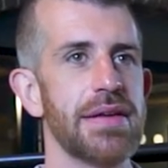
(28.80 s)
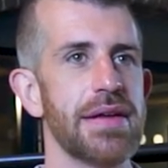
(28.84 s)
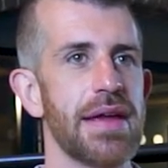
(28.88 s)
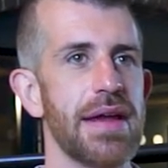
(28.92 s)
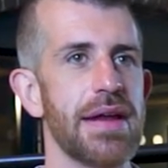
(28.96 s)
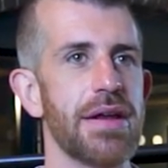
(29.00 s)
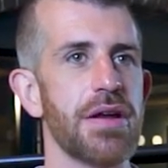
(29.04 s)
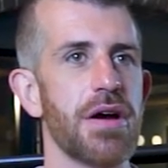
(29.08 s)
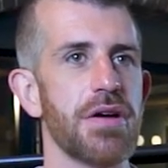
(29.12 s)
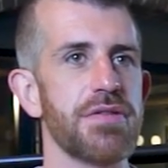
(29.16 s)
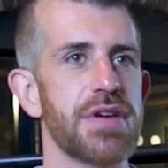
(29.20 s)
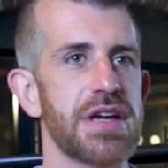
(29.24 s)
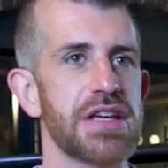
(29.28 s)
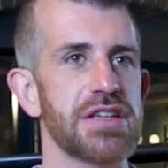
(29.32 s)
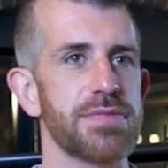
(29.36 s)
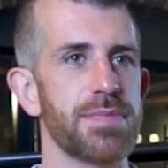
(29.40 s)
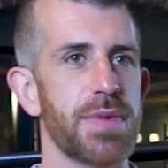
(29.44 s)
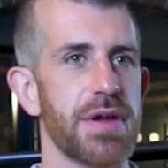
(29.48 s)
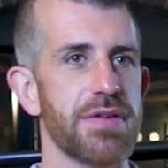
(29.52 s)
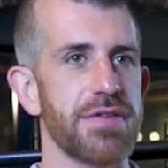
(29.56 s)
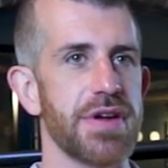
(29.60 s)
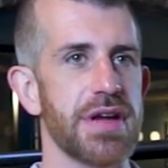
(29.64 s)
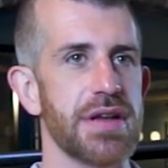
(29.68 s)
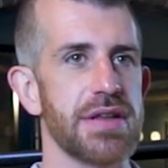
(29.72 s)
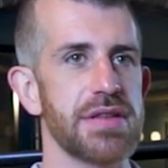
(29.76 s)
In our
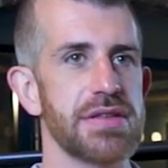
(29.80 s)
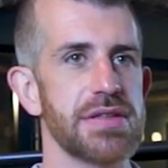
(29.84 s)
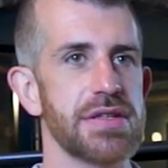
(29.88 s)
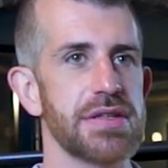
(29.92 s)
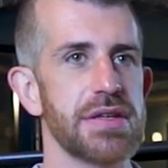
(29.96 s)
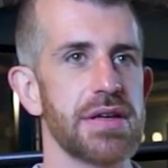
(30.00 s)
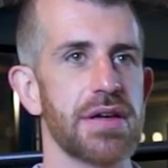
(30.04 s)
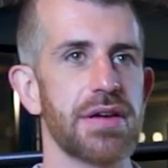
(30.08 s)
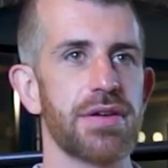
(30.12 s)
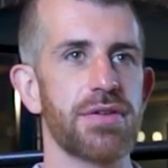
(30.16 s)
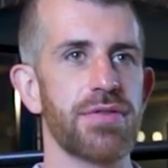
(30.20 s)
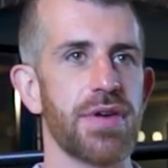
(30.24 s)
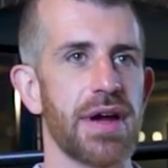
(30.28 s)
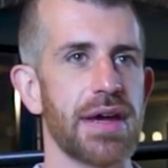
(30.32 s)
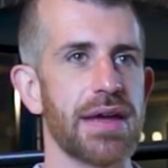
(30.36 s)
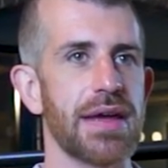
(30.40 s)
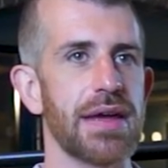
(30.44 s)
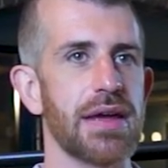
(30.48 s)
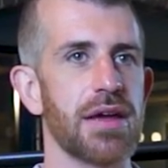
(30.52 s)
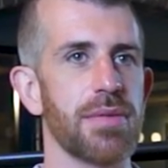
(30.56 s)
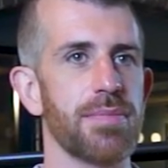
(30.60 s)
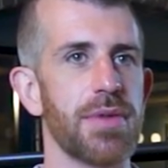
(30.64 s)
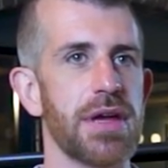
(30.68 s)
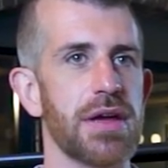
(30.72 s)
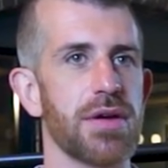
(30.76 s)
experience, Cracking
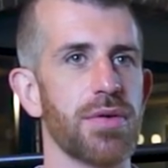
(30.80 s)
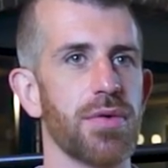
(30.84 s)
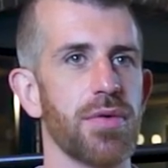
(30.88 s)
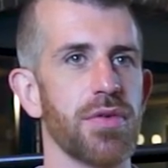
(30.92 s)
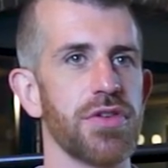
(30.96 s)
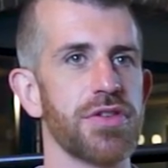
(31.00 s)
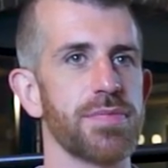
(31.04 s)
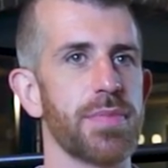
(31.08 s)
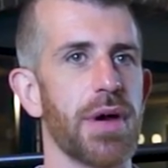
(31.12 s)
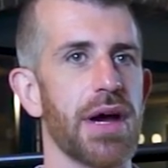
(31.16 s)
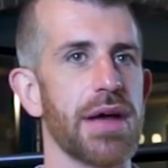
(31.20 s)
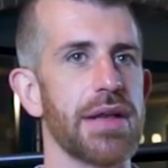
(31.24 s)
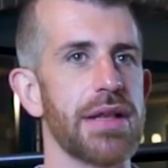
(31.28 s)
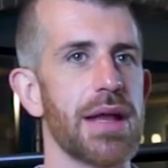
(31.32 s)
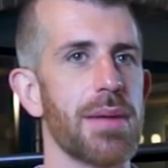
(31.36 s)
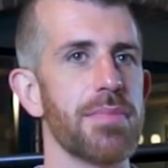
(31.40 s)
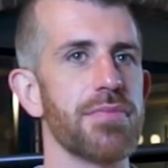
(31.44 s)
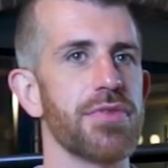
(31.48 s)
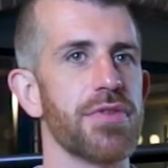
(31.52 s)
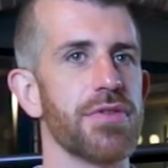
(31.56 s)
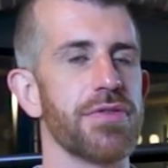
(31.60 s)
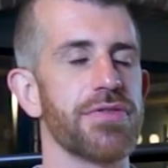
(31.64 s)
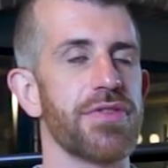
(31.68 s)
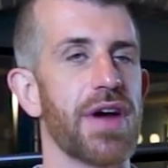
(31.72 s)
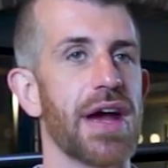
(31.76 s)
can be caused by a
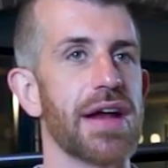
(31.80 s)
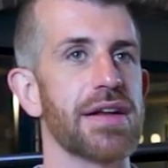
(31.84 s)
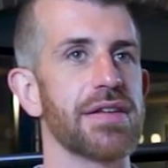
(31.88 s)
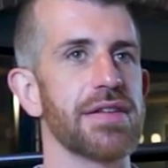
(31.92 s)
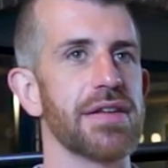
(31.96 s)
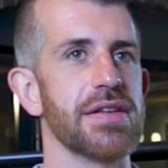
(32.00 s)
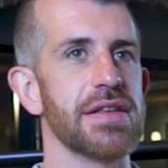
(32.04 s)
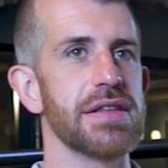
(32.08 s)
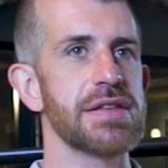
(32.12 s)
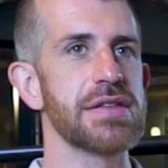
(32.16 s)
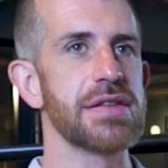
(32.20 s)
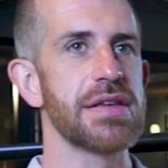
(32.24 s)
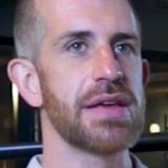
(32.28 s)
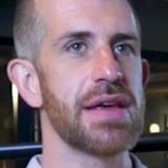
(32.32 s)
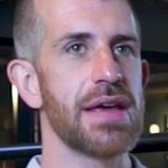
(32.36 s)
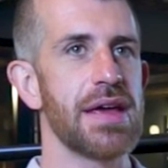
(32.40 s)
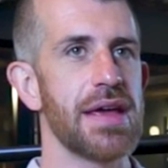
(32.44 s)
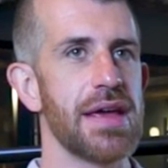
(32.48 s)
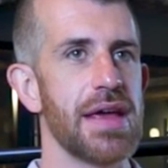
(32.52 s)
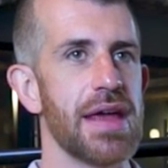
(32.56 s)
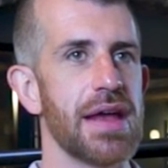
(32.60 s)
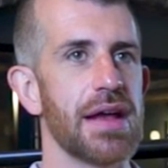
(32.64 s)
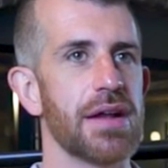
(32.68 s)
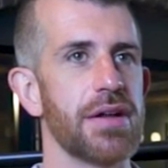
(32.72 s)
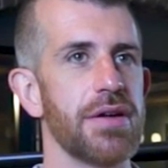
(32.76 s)
number of factors,
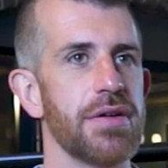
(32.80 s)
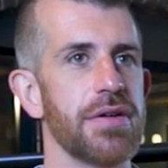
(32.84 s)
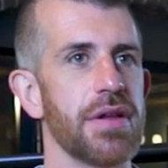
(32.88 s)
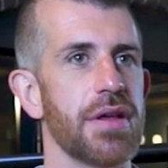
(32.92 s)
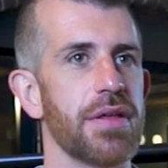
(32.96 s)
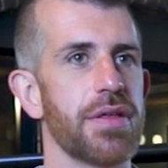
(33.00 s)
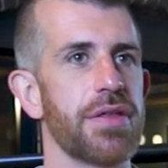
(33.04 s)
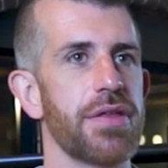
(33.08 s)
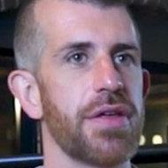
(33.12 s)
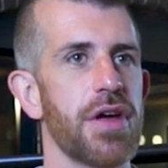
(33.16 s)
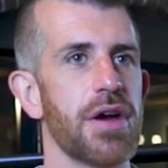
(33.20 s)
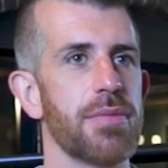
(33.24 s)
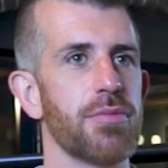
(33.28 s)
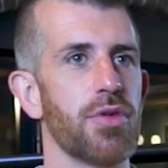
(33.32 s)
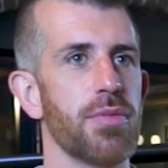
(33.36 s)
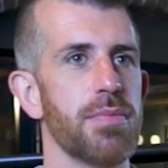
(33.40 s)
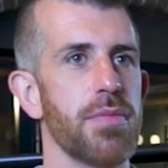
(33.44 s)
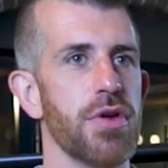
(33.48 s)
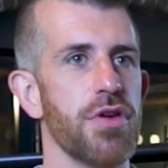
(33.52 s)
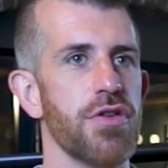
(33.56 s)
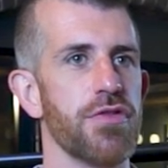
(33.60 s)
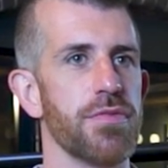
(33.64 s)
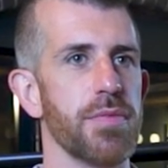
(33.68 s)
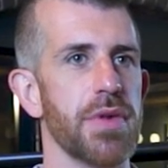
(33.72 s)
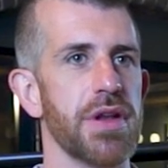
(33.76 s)
including thermal
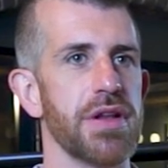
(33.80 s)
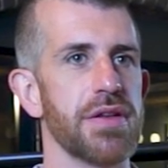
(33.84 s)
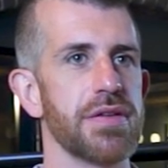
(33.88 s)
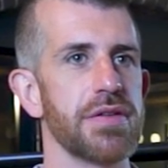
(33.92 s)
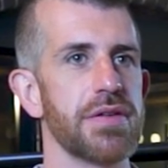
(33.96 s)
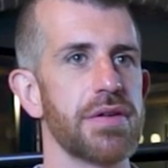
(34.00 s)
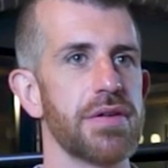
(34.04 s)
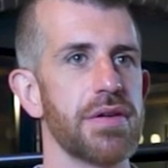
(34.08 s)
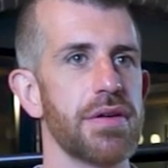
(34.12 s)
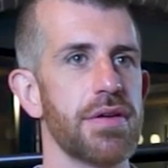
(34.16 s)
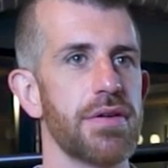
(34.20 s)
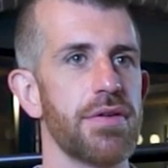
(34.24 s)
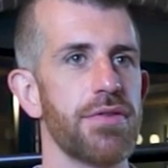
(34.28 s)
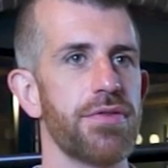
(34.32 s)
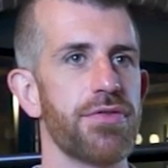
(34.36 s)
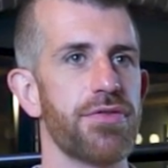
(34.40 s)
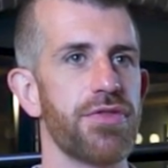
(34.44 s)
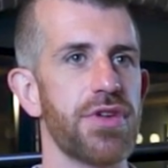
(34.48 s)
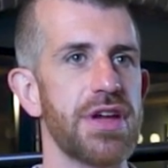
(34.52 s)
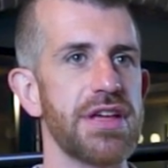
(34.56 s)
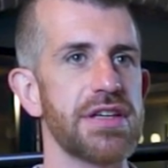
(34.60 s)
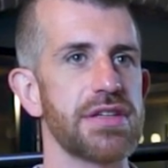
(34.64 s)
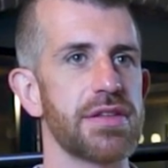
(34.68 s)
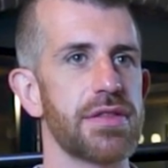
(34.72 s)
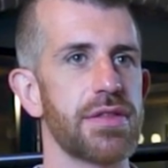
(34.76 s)
movement,
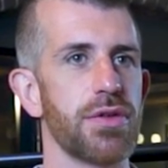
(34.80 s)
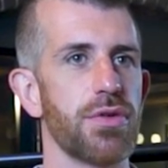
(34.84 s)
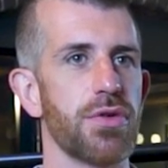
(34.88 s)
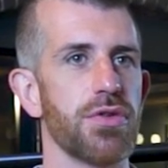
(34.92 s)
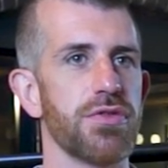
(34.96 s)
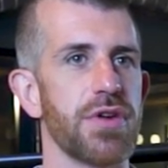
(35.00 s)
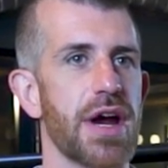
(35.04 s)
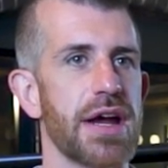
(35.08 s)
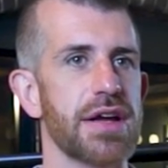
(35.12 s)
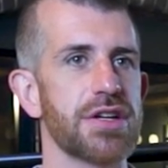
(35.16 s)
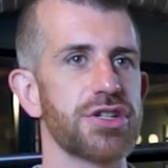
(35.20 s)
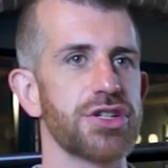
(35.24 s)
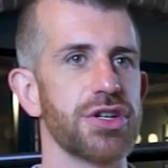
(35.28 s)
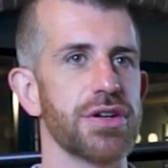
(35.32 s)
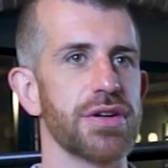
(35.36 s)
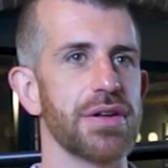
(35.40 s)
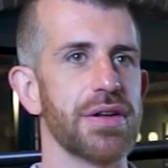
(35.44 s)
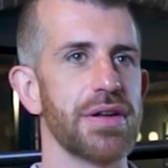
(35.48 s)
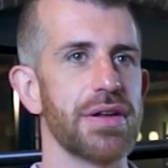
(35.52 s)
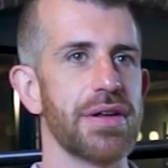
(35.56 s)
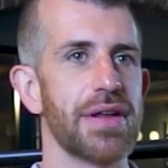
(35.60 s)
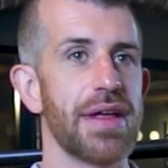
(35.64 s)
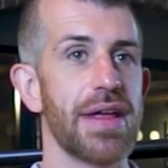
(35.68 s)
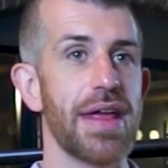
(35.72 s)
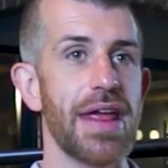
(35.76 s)
freeze thaw action,
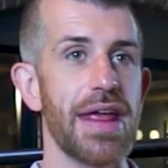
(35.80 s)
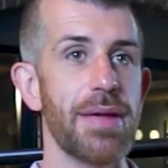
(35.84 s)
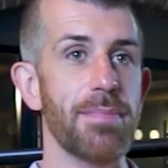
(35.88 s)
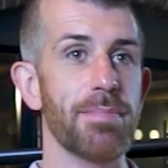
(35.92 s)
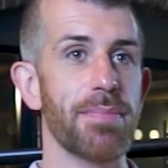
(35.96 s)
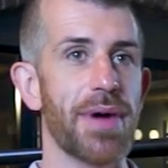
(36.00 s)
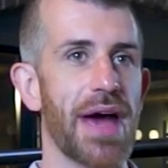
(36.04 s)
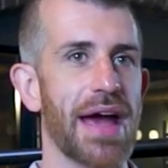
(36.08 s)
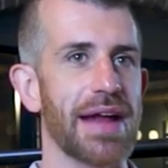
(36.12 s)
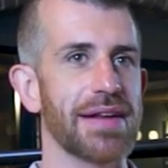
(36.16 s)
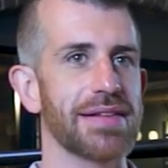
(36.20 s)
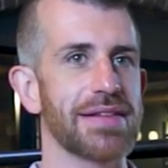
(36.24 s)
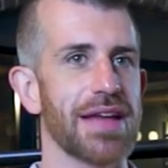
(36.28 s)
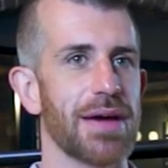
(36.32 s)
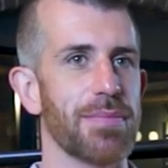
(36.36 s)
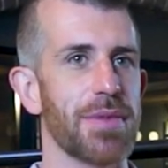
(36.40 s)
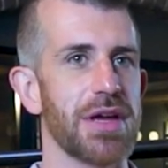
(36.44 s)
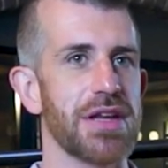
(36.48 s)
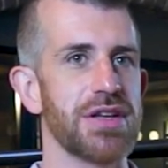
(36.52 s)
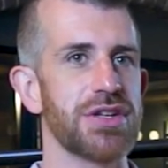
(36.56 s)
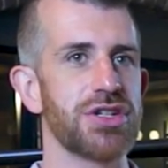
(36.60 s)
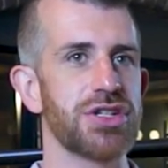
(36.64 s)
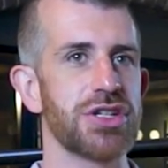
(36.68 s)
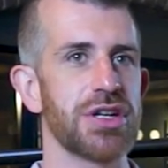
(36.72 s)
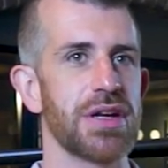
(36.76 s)
impact
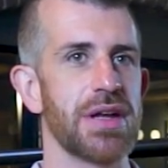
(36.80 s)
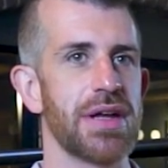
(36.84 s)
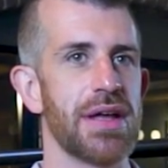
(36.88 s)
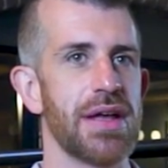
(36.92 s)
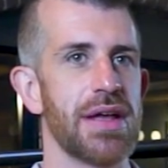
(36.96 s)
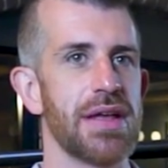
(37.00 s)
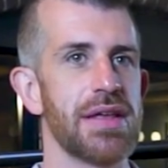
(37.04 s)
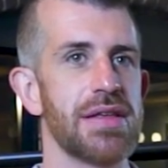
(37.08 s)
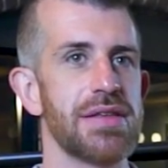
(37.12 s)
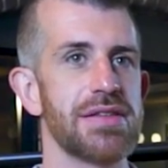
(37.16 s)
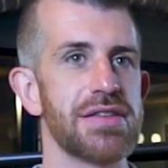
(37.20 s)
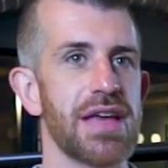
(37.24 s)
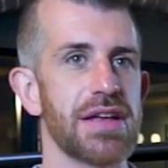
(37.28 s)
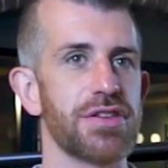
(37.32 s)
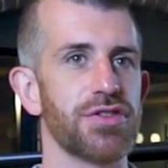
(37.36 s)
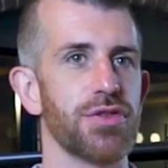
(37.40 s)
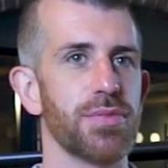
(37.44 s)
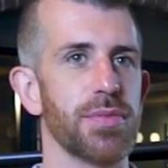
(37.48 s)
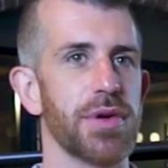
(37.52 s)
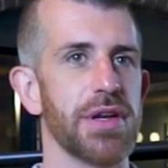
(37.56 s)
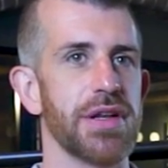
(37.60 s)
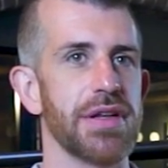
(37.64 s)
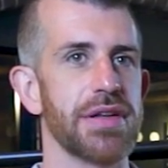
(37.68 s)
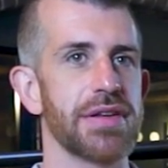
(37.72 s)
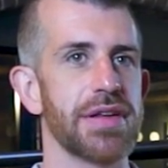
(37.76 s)
damage,
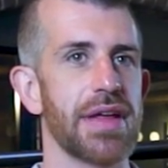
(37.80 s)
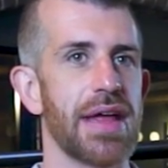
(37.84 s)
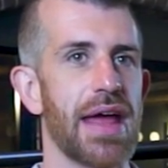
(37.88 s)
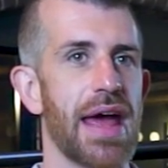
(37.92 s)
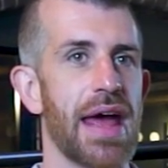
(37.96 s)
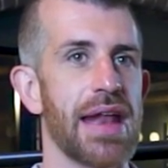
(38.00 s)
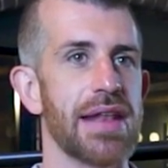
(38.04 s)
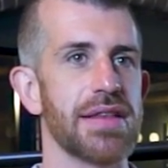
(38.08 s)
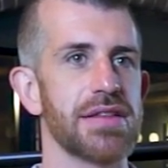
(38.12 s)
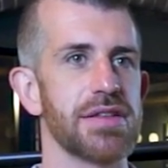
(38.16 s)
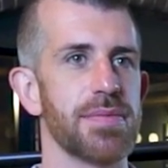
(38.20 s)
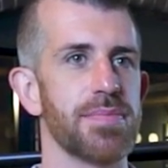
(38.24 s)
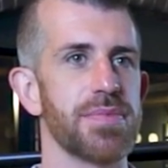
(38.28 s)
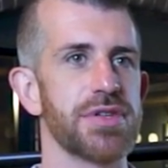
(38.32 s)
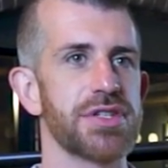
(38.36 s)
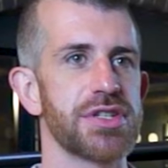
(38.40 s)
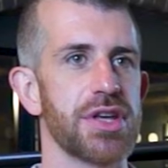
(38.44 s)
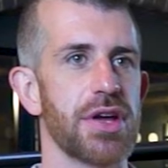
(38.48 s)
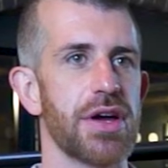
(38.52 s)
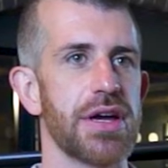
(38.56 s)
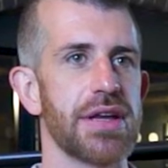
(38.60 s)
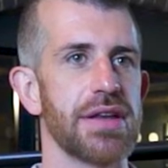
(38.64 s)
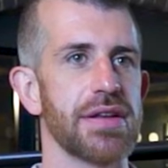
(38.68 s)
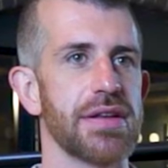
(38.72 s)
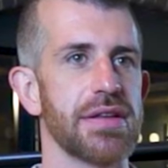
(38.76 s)
settlement, and
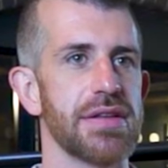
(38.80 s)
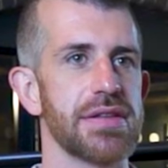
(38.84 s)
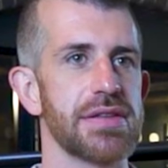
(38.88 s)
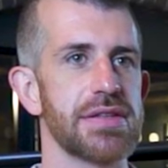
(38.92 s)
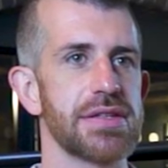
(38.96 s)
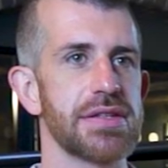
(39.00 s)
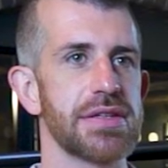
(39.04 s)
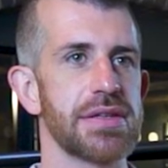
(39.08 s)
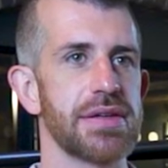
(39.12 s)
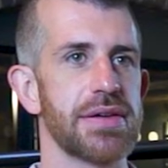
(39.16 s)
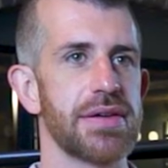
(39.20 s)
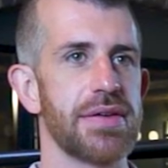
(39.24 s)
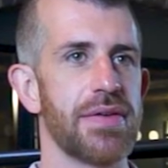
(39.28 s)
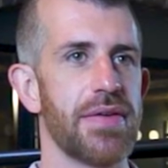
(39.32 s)
subsidence.